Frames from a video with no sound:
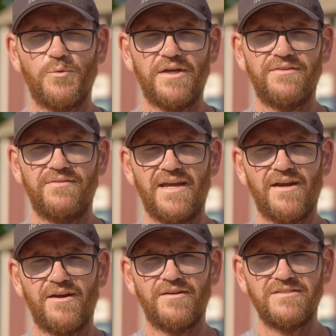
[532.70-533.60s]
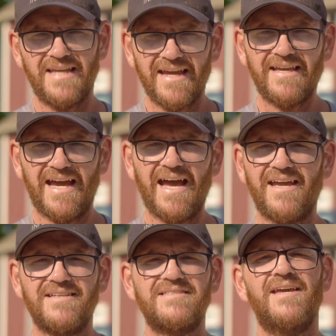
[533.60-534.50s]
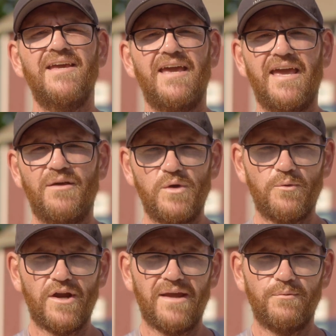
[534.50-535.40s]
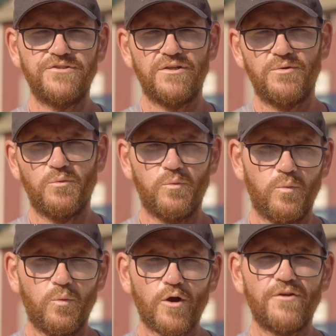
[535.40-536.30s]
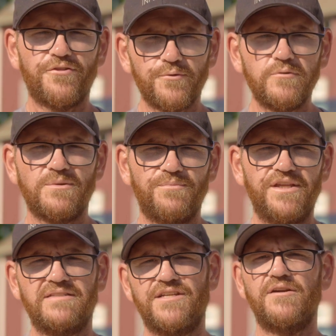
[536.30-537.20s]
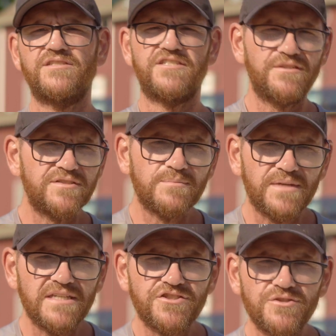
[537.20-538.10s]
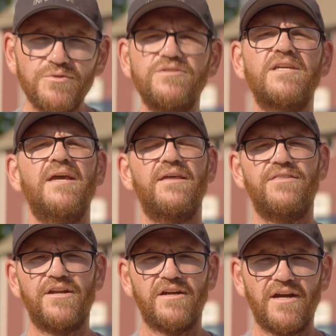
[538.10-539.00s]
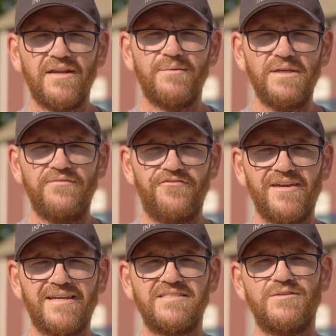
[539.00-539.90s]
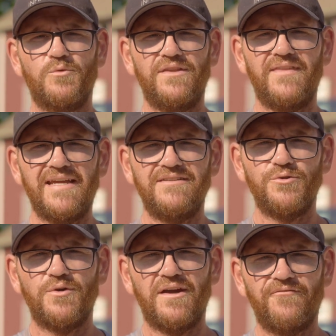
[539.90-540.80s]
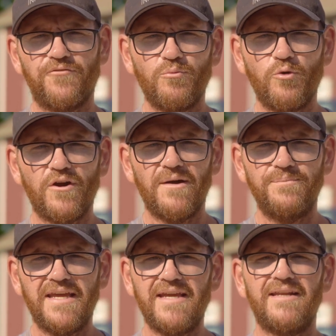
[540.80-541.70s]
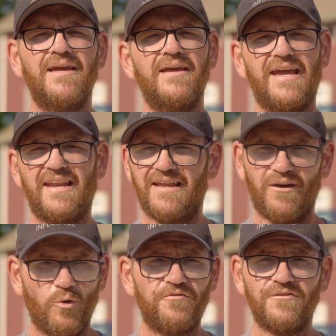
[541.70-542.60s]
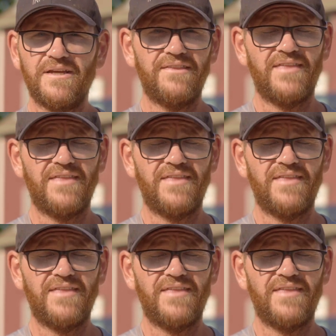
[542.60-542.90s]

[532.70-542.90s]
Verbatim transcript: with their tech guys, and we were able to work through some things. There are still some issues that are gonna be fixed when they do a firmware update, and hopefully